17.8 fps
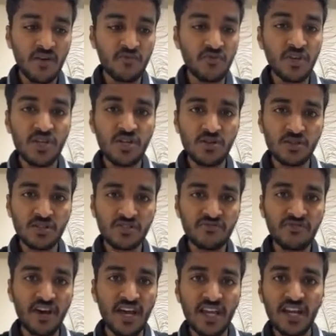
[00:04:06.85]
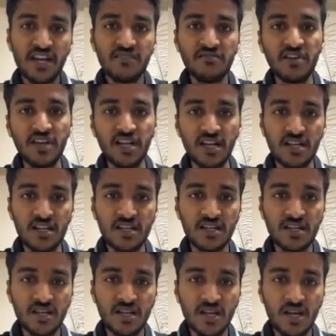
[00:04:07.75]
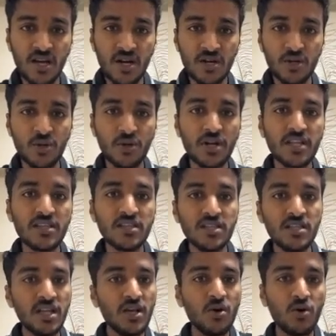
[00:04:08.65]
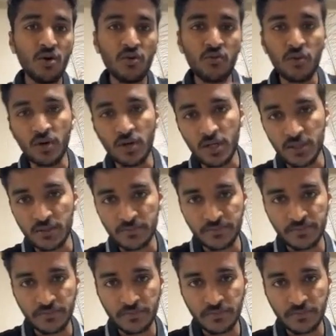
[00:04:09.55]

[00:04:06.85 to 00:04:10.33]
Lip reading: we use fire and wheel to run the whole world.